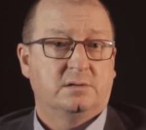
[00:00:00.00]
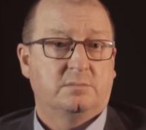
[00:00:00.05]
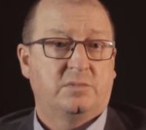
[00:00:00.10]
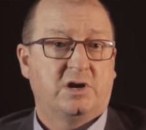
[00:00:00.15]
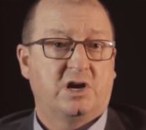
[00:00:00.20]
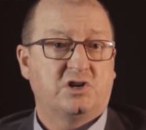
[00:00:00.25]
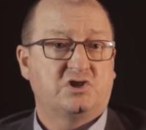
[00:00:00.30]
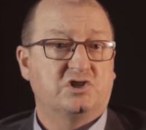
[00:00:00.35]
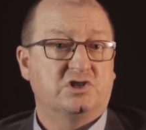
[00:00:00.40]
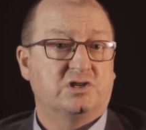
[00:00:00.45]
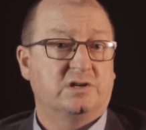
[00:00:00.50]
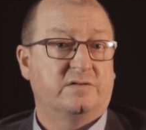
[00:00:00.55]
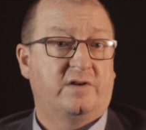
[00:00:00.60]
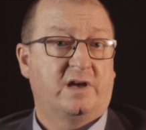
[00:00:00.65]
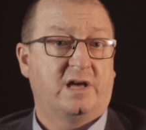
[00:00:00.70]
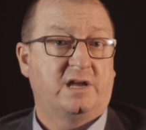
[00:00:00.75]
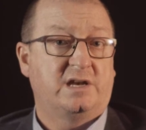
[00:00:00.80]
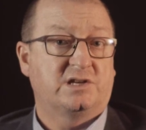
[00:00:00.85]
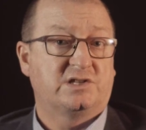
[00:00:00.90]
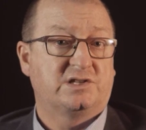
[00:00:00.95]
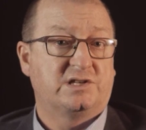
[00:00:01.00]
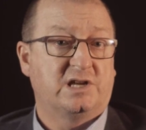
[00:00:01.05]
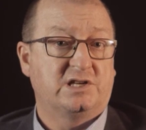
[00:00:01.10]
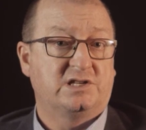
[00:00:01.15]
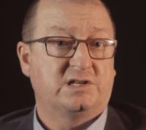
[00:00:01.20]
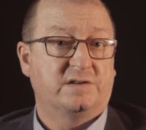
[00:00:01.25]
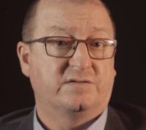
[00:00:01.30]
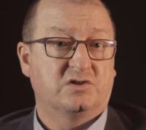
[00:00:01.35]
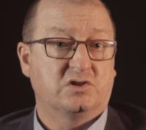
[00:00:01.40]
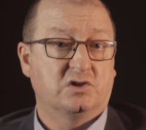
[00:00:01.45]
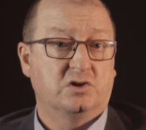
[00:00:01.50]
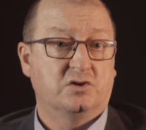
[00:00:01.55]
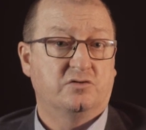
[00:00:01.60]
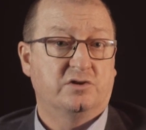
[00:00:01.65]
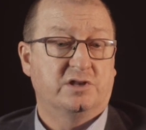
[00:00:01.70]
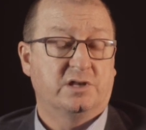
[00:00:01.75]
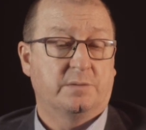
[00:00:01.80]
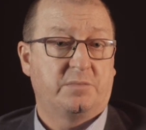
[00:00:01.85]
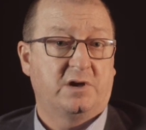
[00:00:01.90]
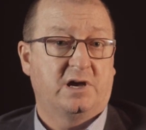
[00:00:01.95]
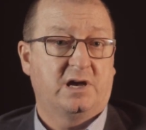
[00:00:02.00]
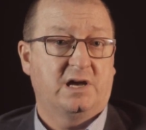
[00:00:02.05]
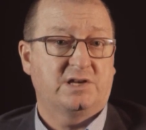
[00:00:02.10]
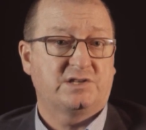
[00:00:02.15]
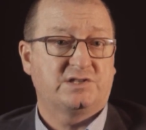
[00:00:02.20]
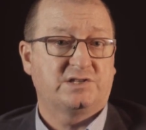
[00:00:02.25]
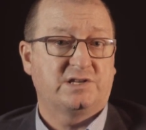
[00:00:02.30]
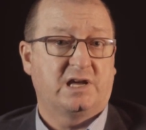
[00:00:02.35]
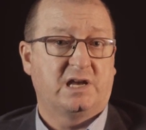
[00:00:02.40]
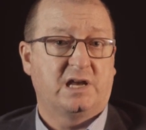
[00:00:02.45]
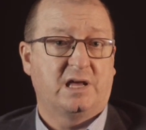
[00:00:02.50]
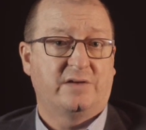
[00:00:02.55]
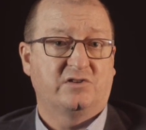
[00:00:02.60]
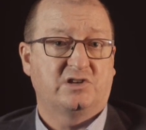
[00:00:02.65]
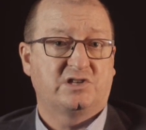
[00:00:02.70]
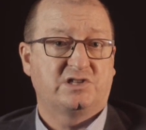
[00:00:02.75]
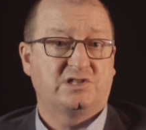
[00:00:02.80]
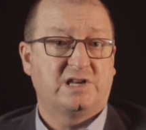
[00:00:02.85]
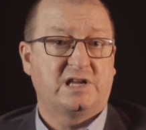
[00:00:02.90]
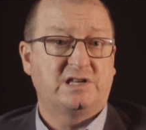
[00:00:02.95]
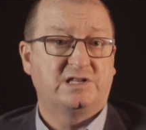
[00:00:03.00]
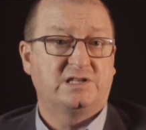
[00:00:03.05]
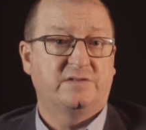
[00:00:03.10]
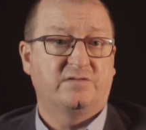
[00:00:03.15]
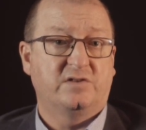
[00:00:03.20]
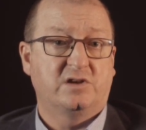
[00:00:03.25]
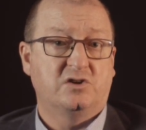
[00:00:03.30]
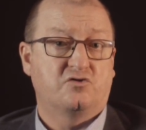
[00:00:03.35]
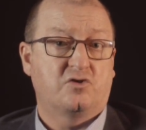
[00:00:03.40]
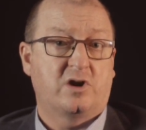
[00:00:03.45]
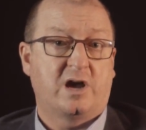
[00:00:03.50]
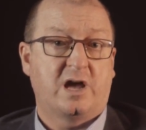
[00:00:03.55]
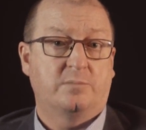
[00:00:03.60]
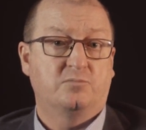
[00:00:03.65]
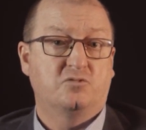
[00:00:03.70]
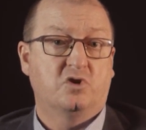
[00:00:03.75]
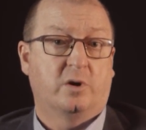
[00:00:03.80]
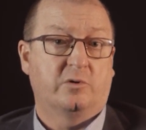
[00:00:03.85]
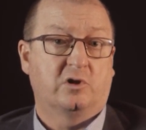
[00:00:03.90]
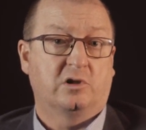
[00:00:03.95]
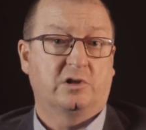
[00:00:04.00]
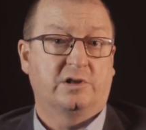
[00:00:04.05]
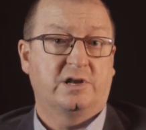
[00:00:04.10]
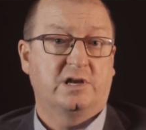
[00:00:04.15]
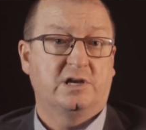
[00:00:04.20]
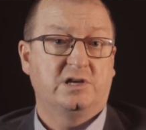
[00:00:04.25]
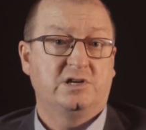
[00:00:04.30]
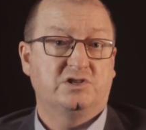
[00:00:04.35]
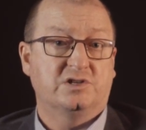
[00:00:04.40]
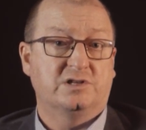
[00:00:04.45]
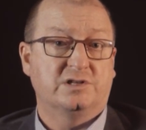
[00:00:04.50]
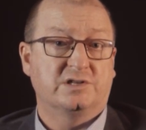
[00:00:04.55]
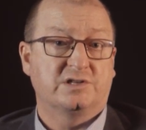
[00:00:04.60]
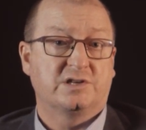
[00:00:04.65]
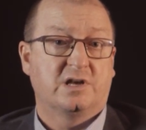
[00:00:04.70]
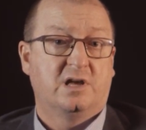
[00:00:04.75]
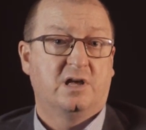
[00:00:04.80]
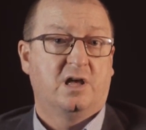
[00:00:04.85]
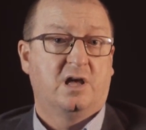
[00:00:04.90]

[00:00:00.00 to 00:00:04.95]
Patients who've had extensive surgery in the past and have extensive intra-abdominal adhesions